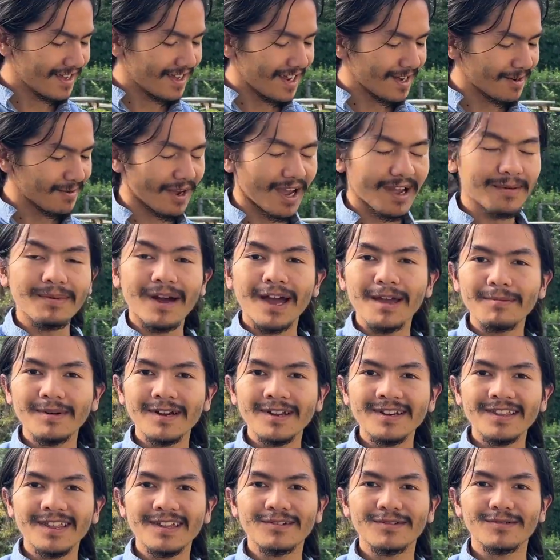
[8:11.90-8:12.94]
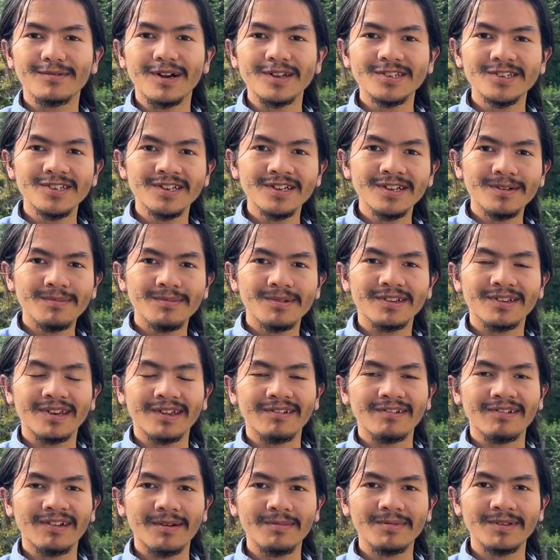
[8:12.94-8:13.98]
Anyway, I'm Aiman. Thanks for watching. Please
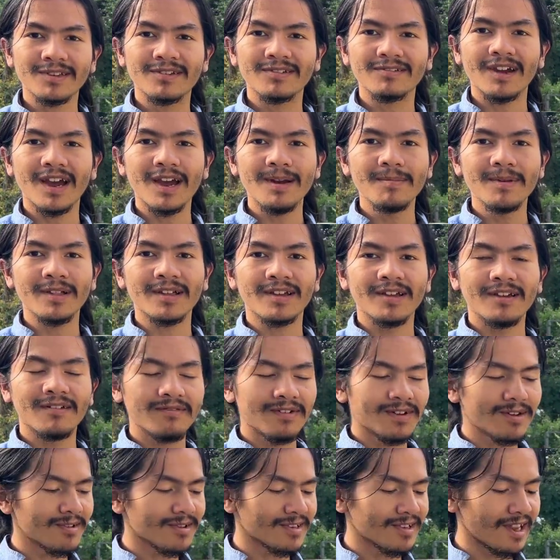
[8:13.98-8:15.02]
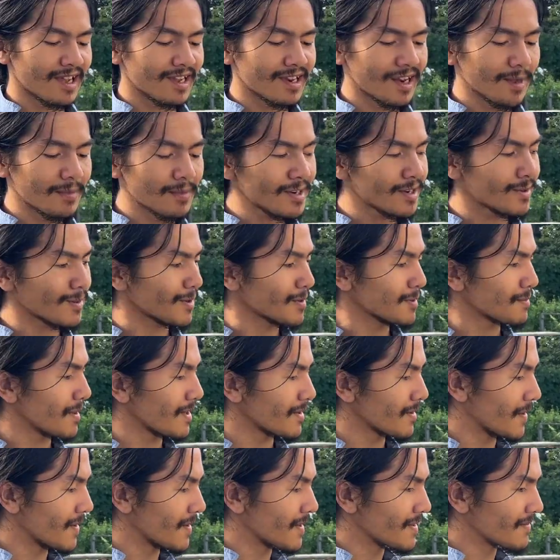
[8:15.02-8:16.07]
like, comment, subscribe, and look at other videos on EyeOnAiman, especially my
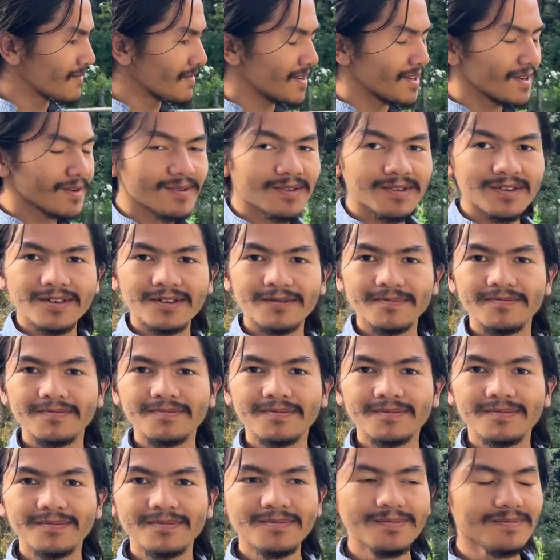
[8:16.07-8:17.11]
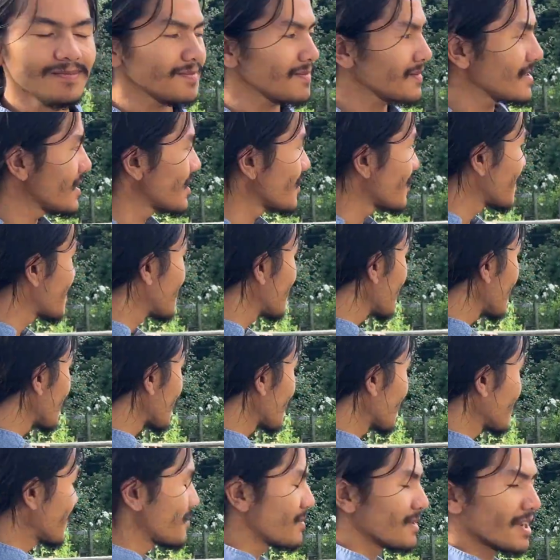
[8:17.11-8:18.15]
gardening videos. And you can see our
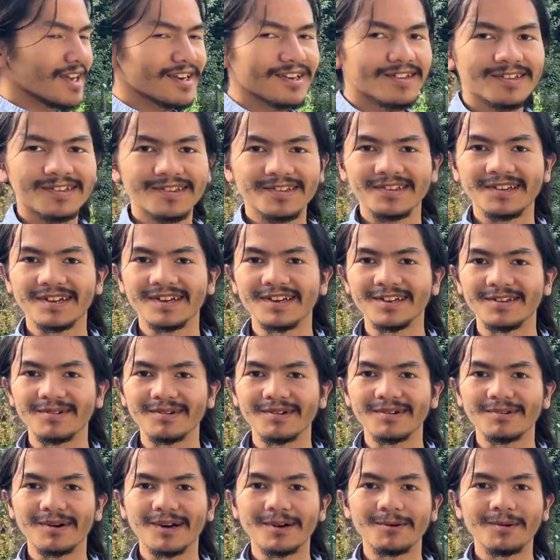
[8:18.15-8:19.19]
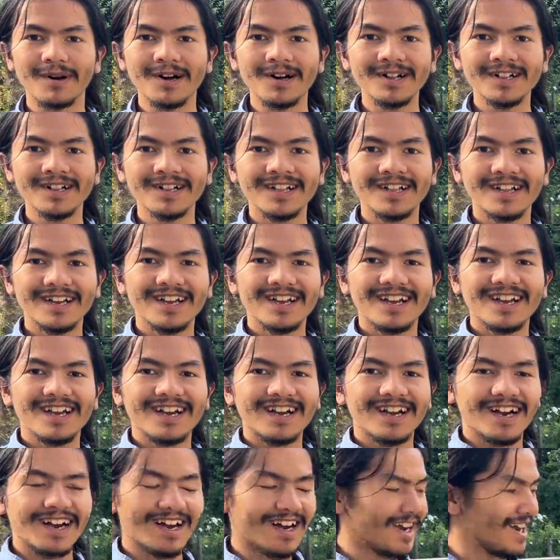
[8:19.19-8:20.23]
garden behind us is doing quite well.
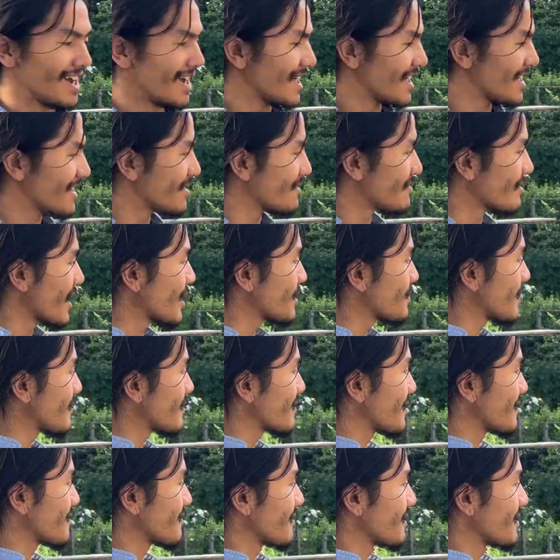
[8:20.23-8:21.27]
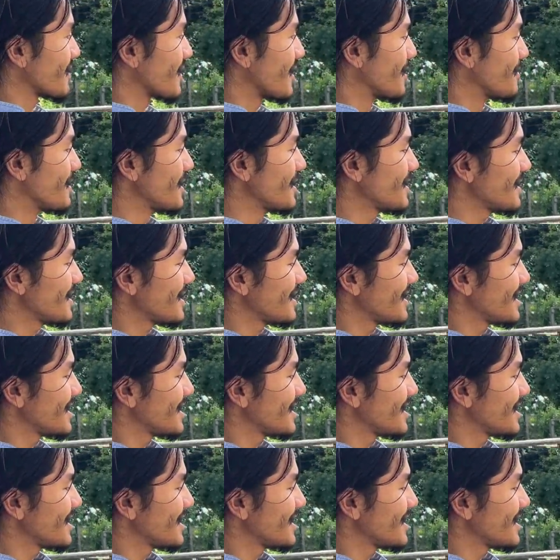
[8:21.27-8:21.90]
The raspberries are starting to come in.